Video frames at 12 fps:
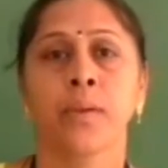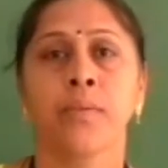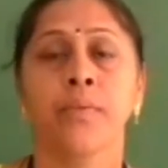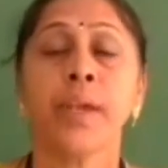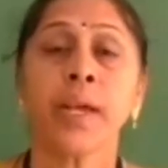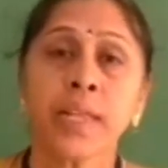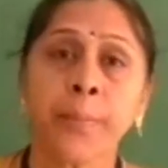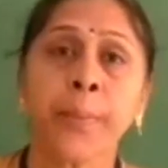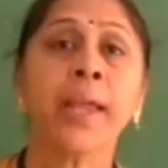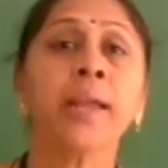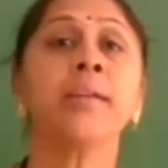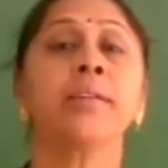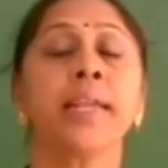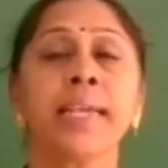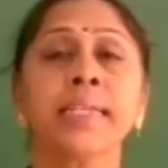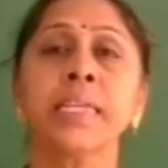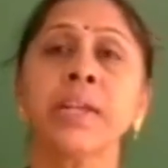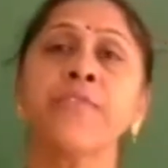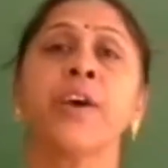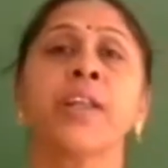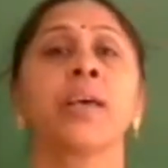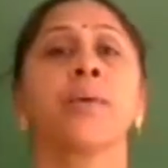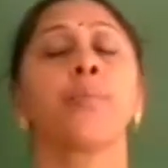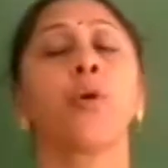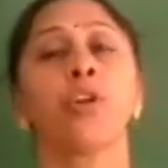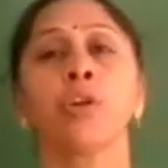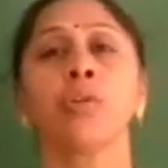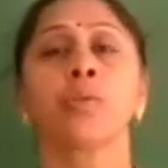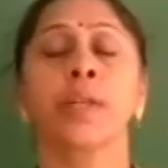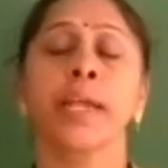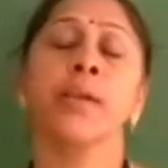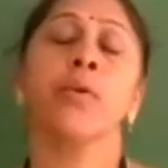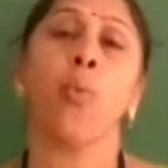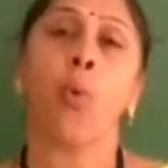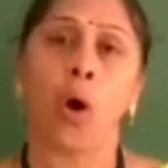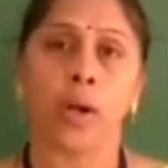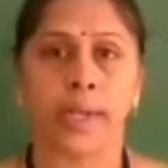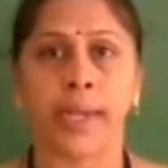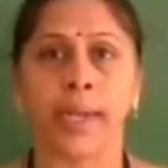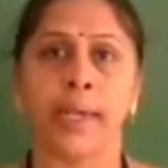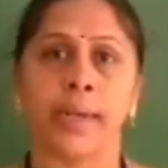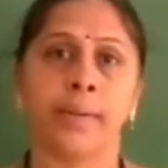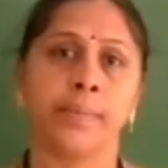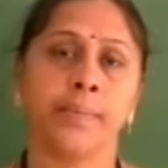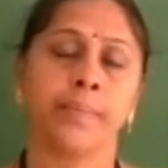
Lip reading: We are the main reason for the polluting water.